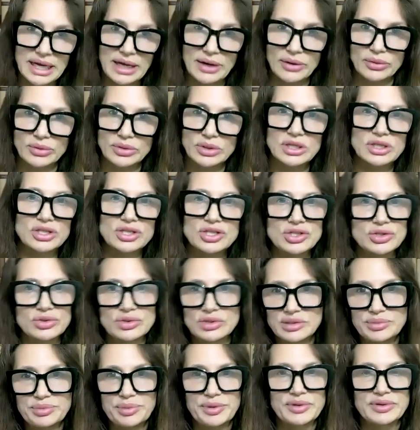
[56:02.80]
out. So
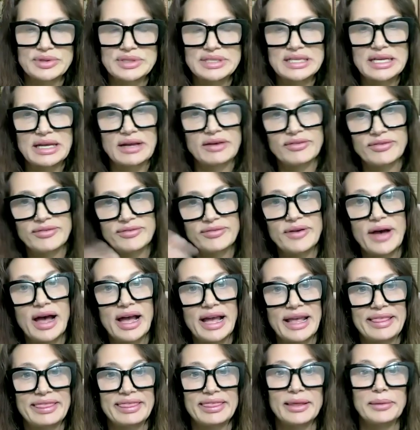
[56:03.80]
Spirit's saying
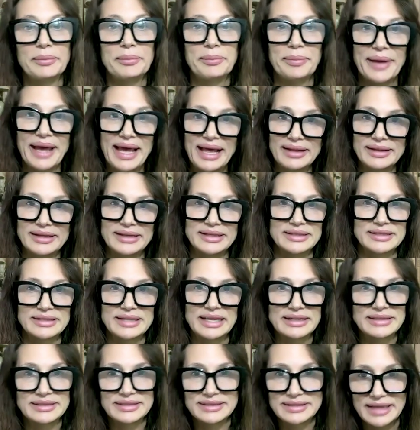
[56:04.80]
find the balance.
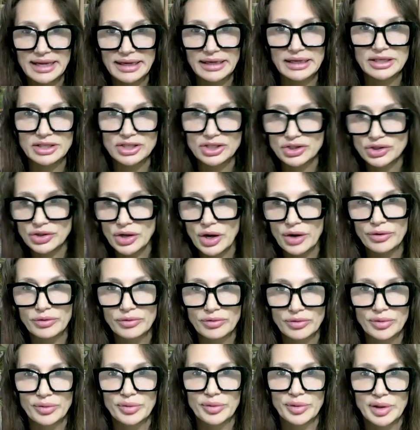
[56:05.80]
That second
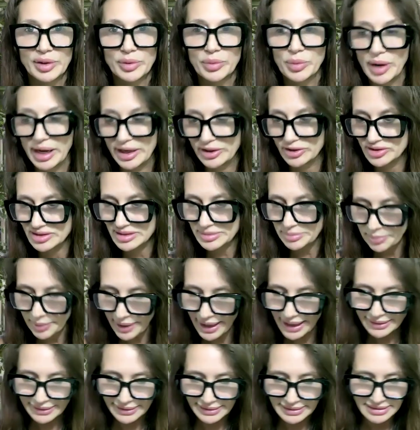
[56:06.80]
chakra requires
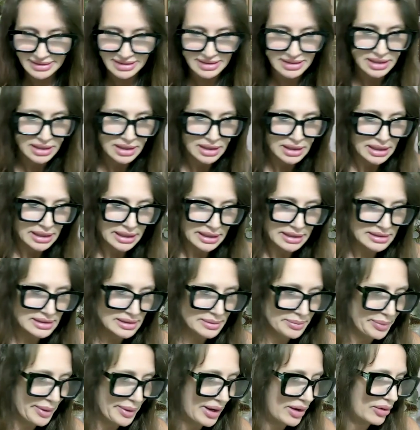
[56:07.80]
balance. It's
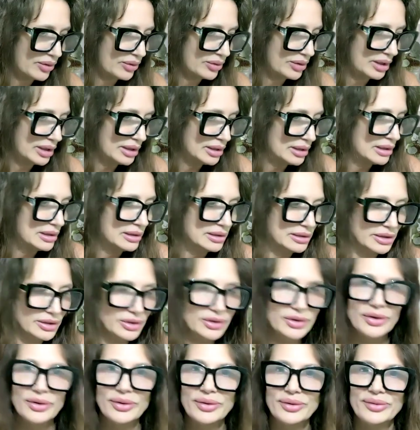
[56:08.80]
about, you
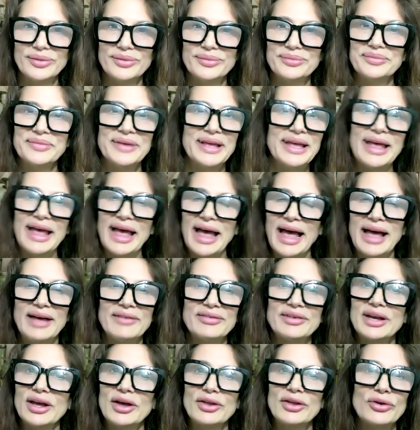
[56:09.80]
know,
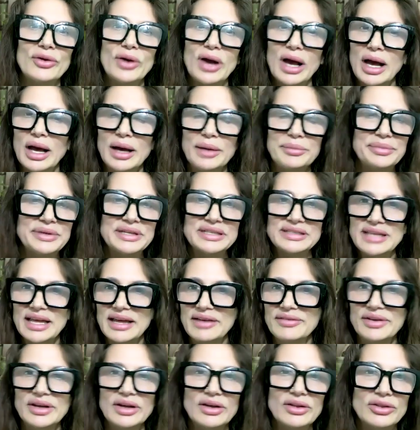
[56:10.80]
having other hobbies,
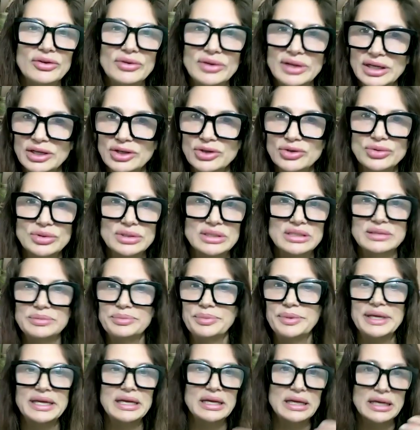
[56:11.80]
having other interests,
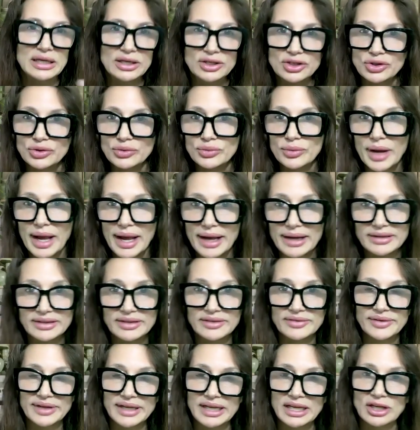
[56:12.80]
being
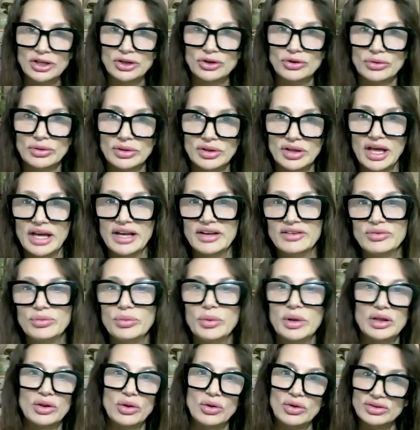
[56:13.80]
interactive in your life
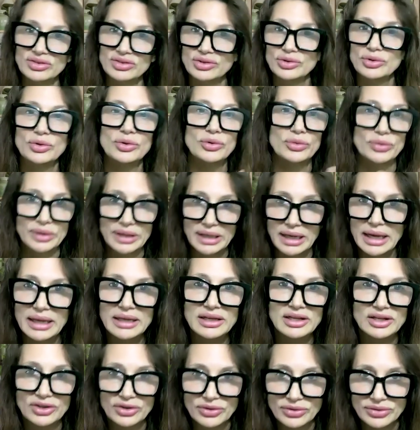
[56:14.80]
while also
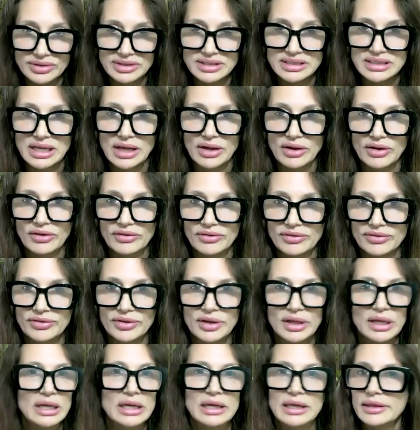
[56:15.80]
creating yourself.
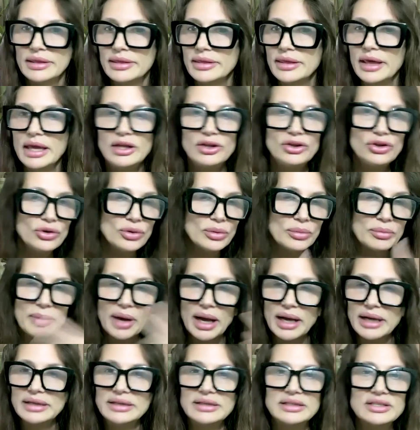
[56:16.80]
Then your
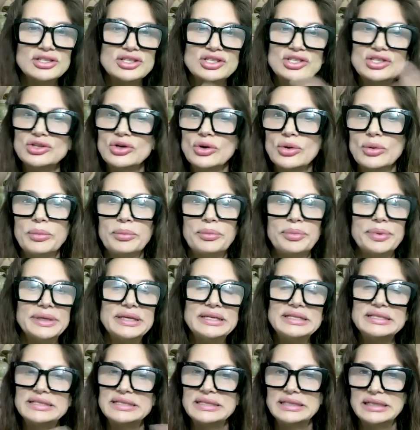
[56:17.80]
mind is so
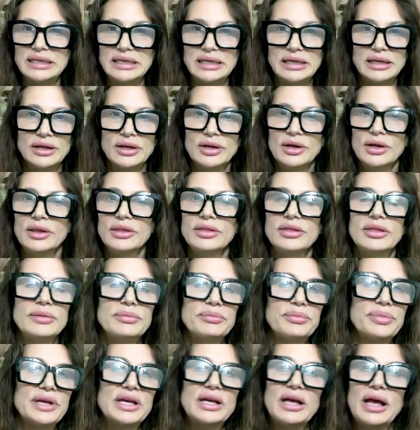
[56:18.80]
busy
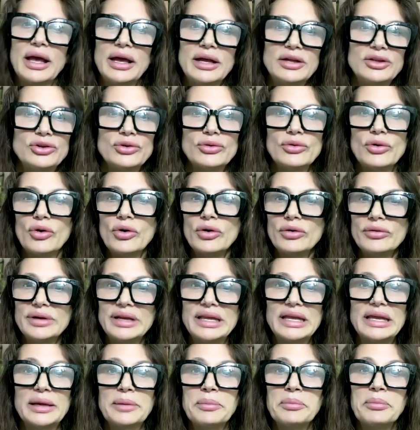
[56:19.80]
and you're
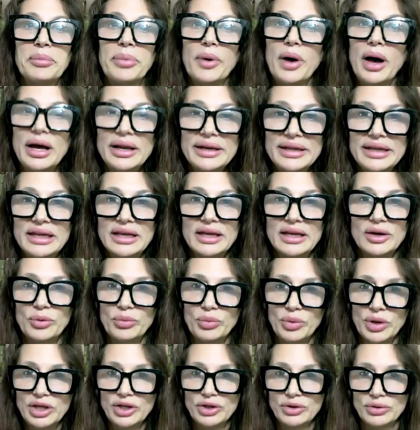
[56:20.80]
already embodying
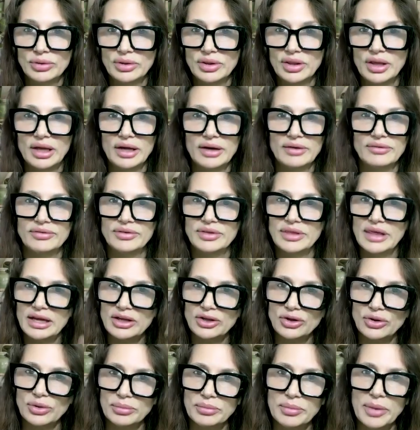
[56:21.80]
what you love, that
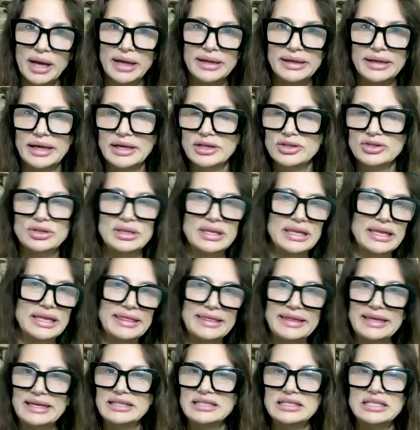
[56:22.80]
your mind actually
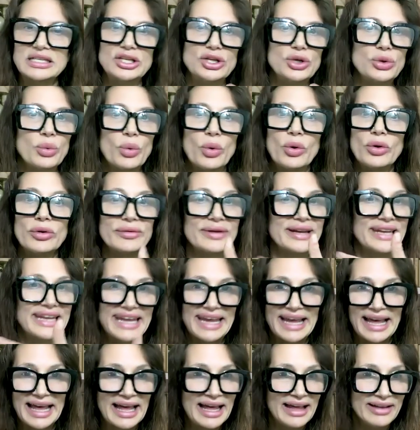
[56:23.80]
thinks that you already
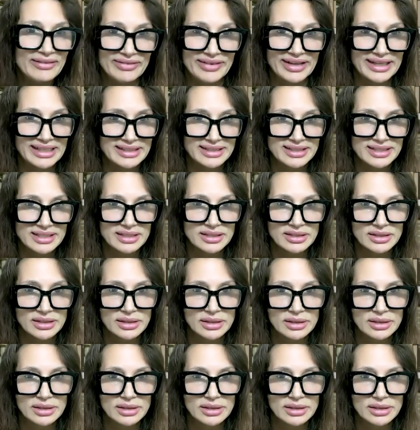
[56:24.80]
have it.